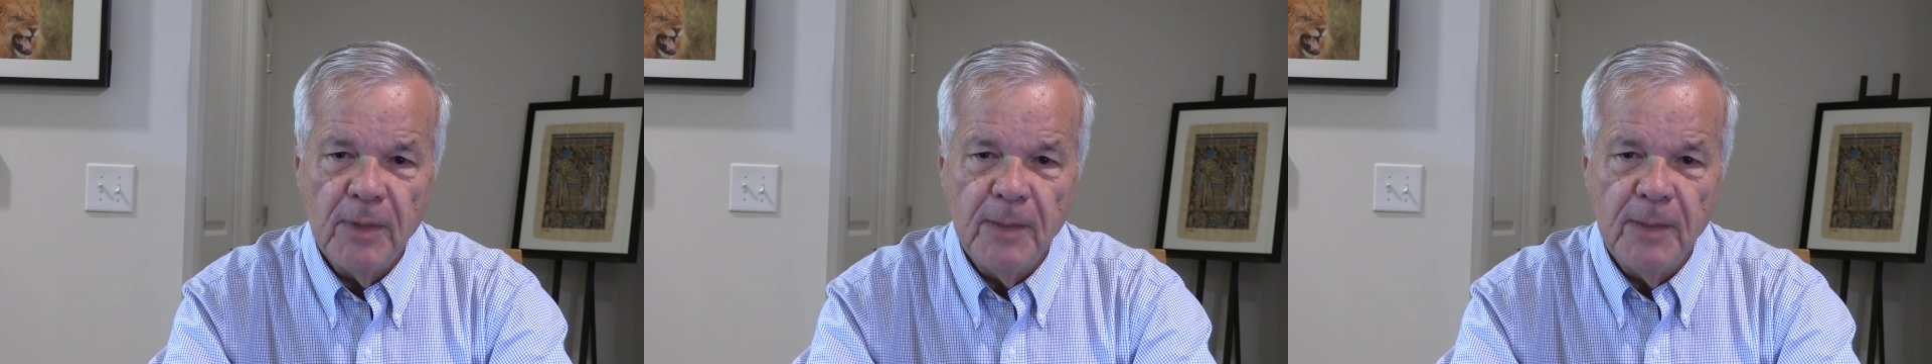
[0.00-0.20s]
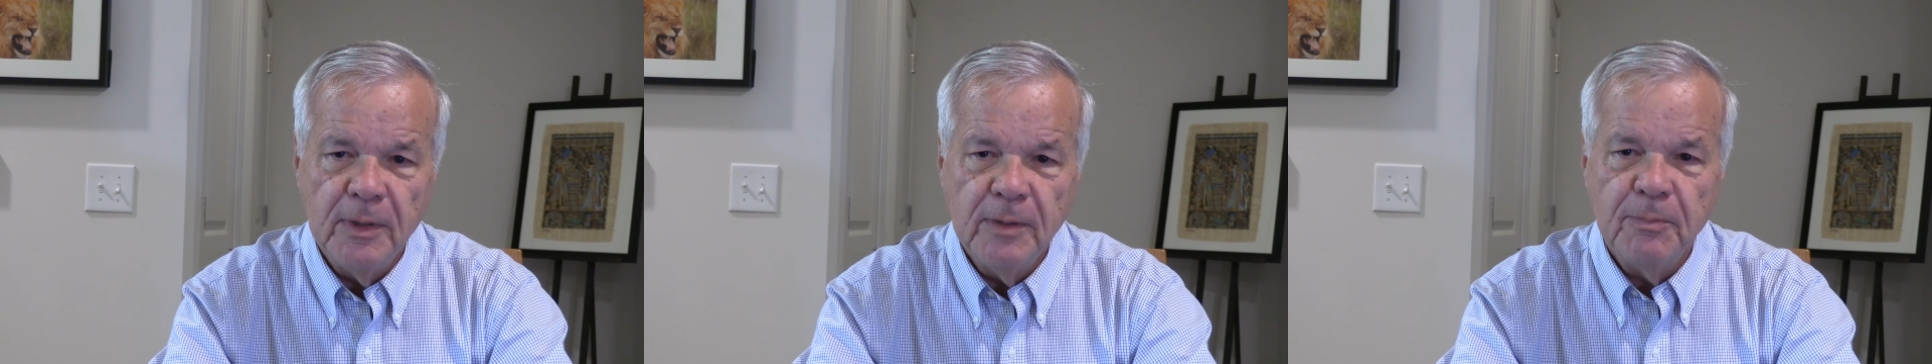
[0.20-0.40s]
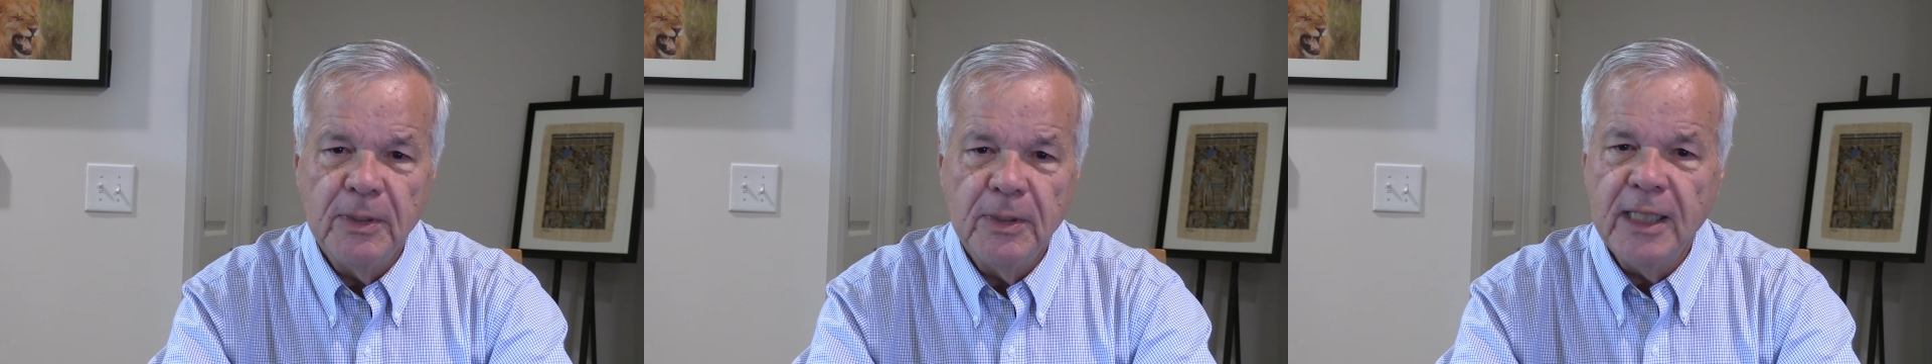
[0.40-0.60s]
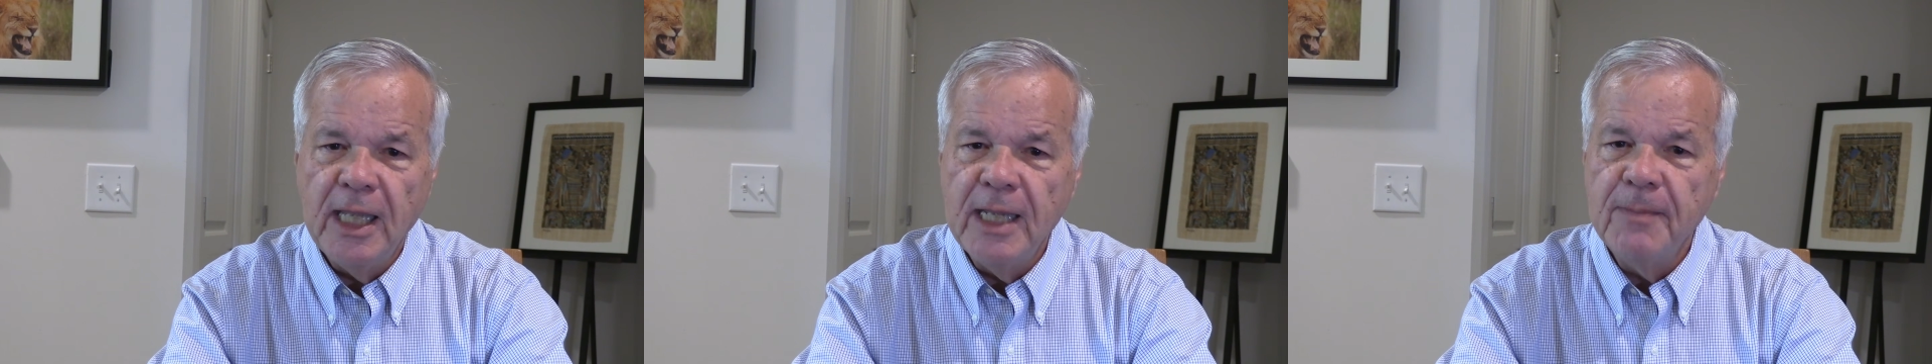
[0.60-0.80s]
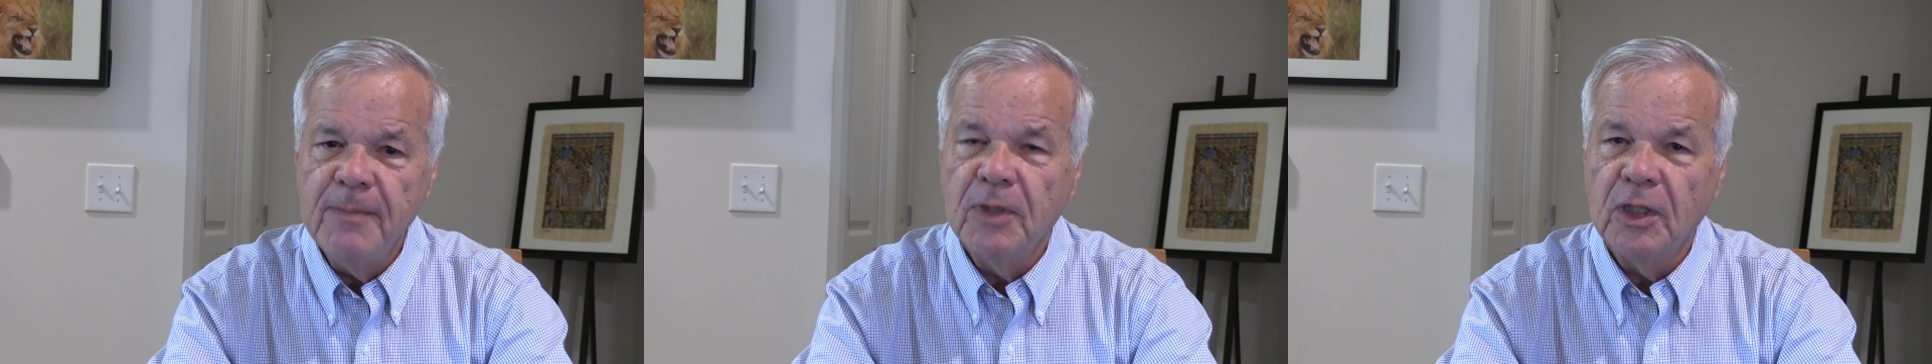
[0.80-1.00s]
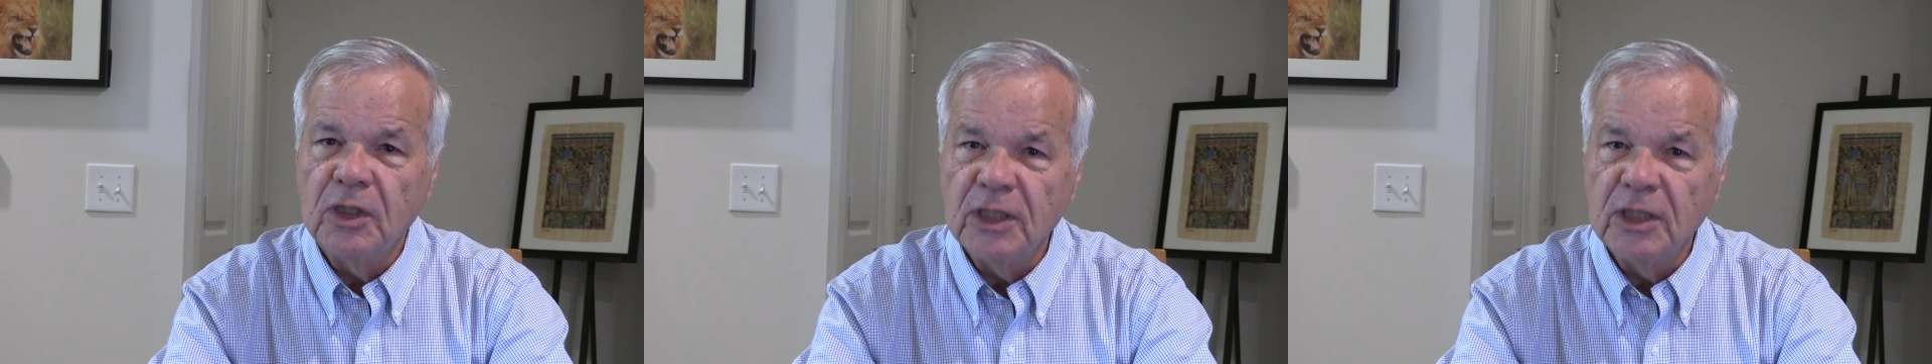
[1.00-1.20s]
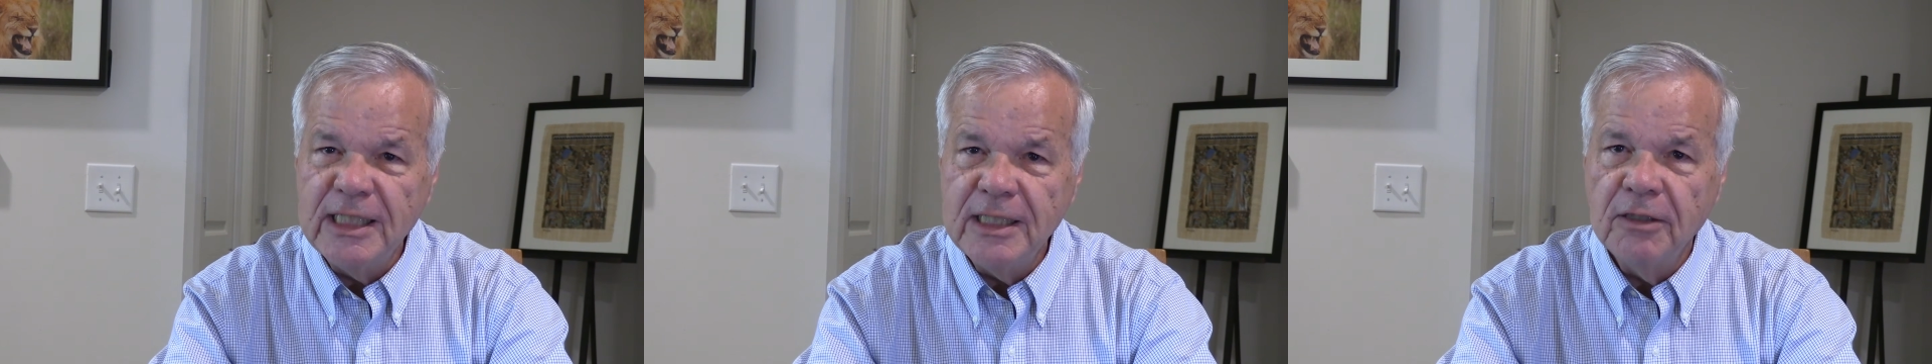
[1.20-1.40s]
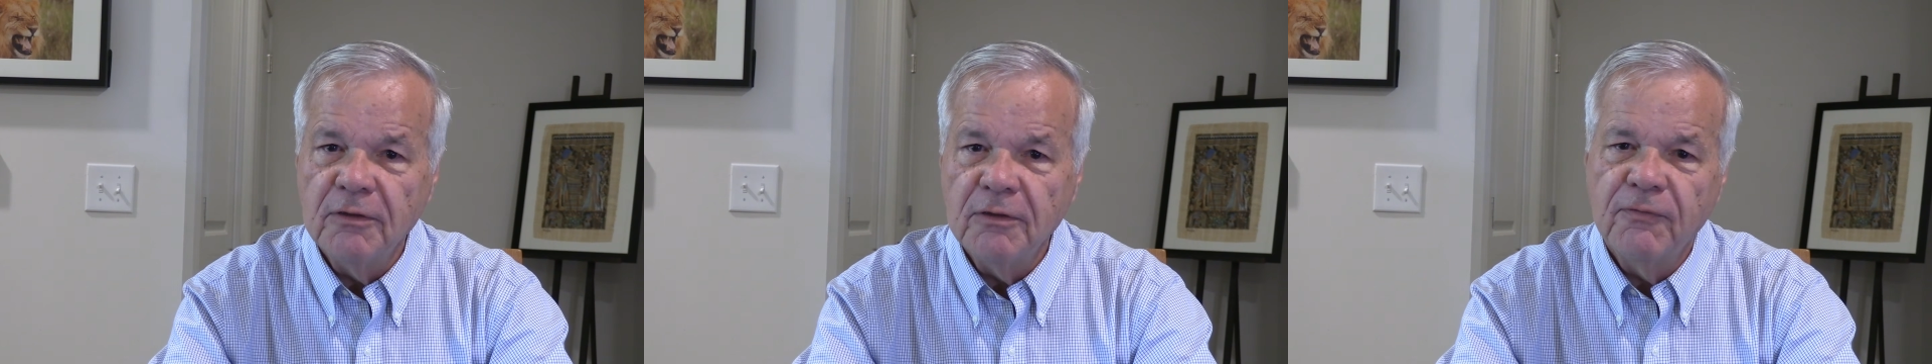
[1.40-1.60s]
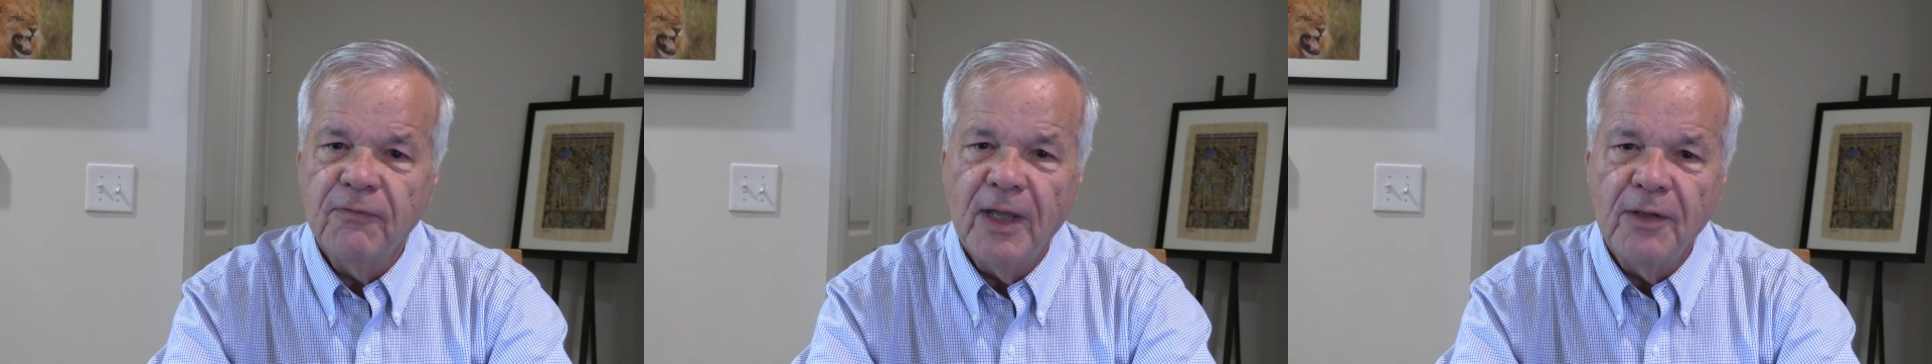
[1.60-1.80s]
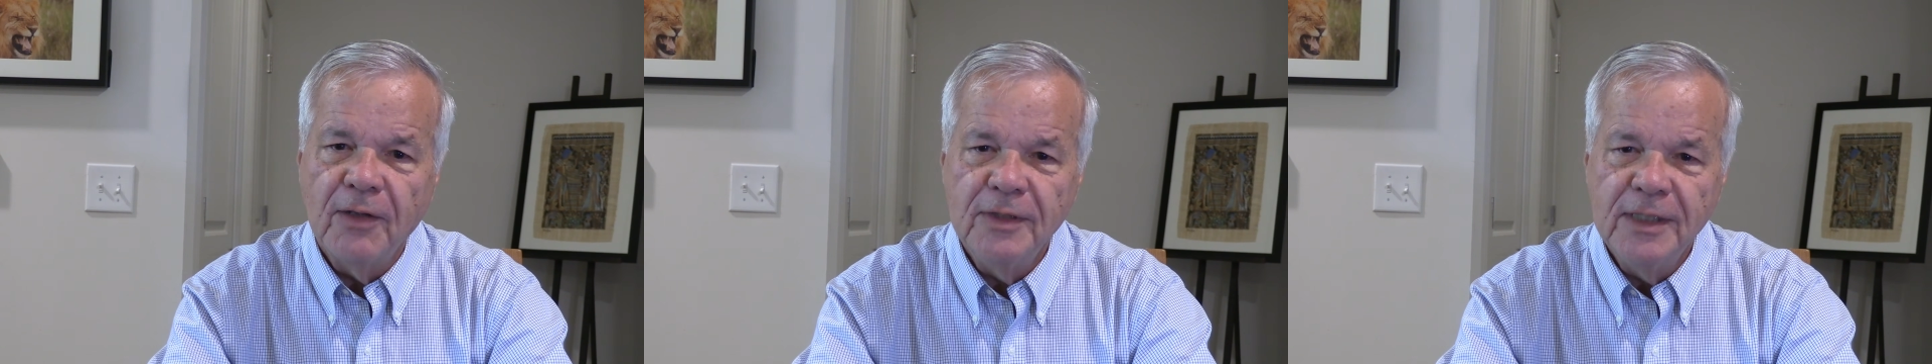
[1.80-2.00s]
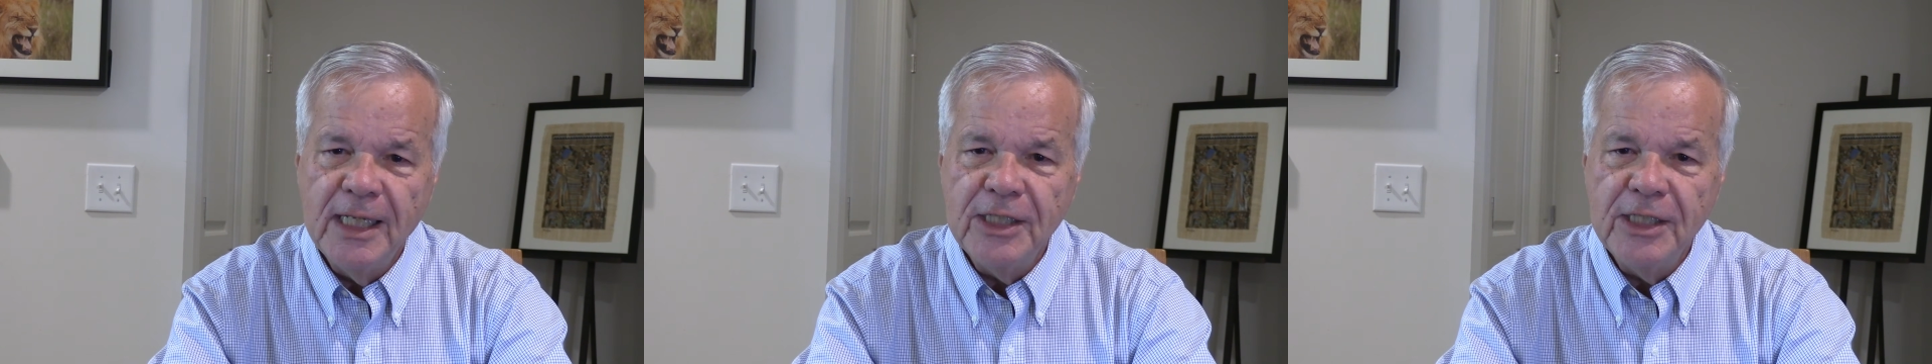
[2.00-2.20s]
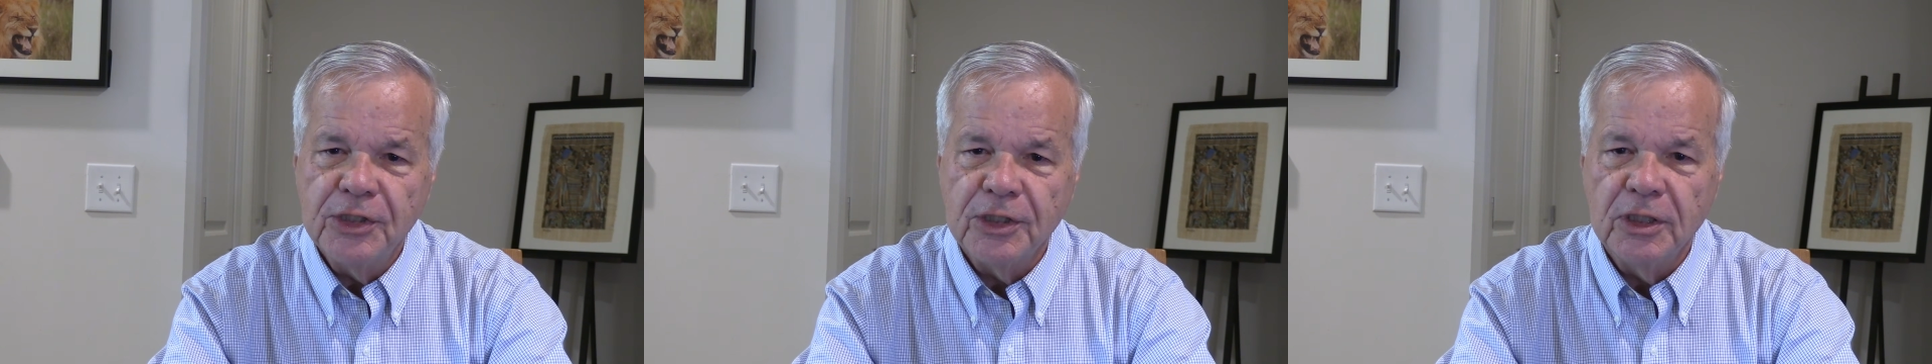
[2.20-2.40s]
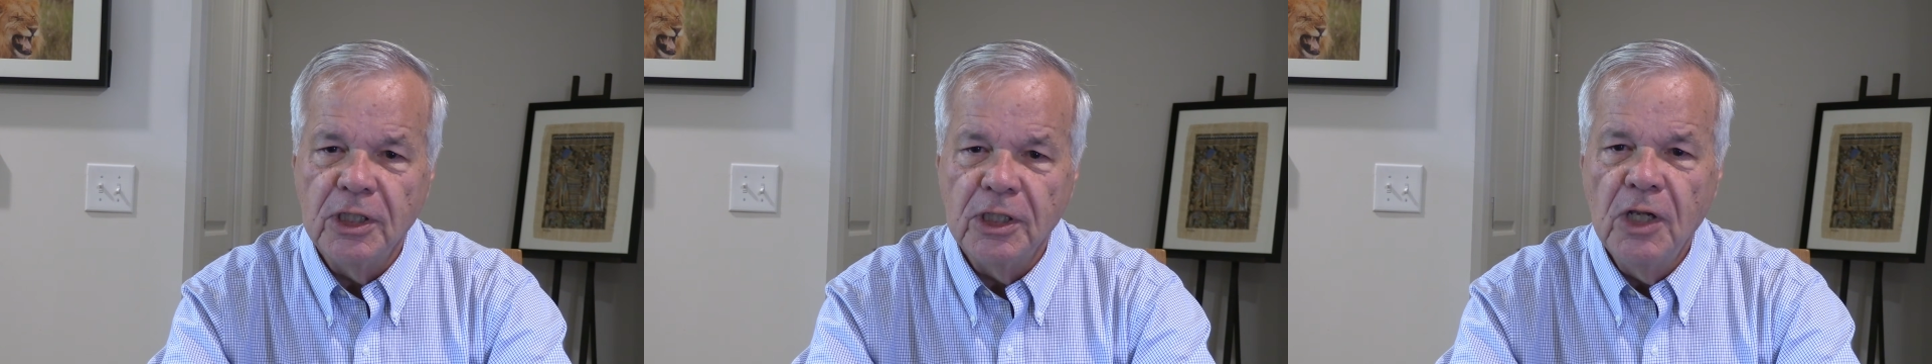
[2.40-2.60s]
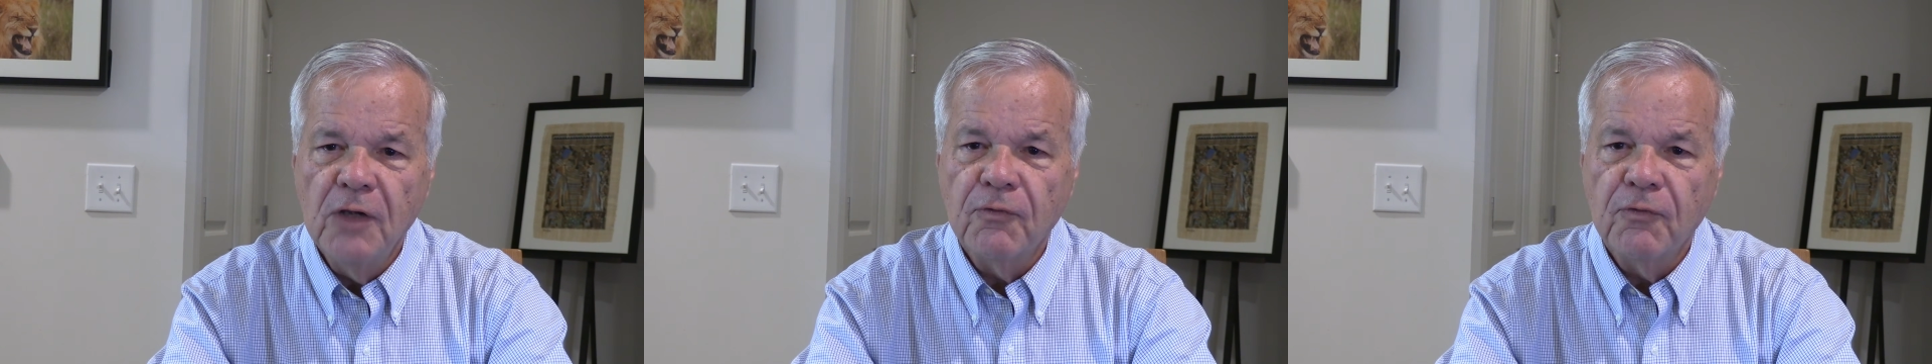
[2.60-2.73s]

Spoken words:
Amendment became the legal foundation